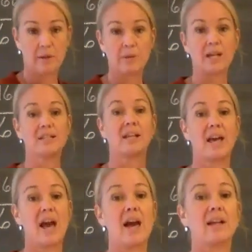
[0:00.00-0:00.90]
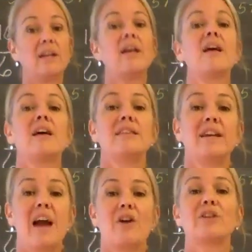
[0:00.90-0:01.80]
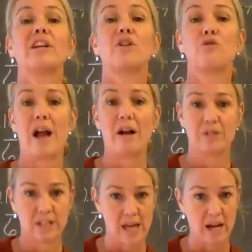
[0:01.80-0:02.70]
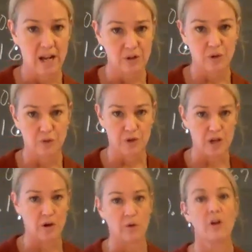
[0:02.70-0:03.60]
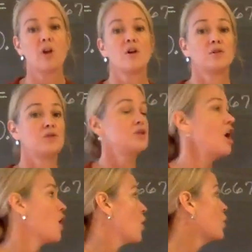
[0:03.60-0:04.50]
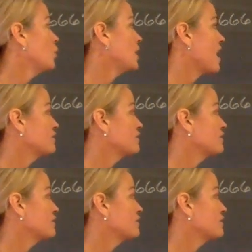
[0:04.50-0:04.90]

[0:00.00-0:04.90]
because again, the calculator rounded that answer for you. So we have